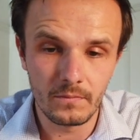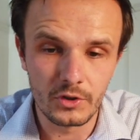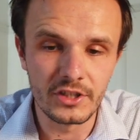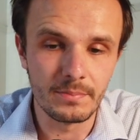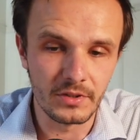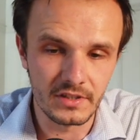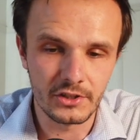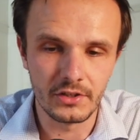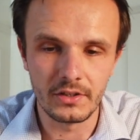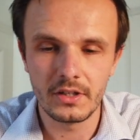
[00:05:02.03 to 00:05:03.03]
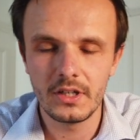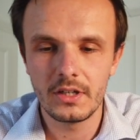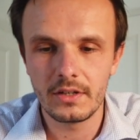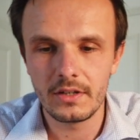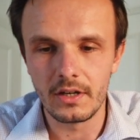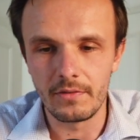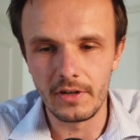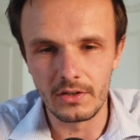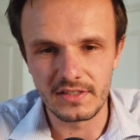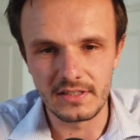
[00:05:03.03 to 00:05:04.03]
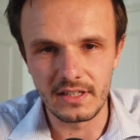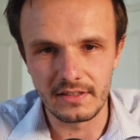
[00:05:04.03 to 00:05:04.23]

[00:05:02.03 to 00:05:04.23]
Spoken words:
which is position, velocity,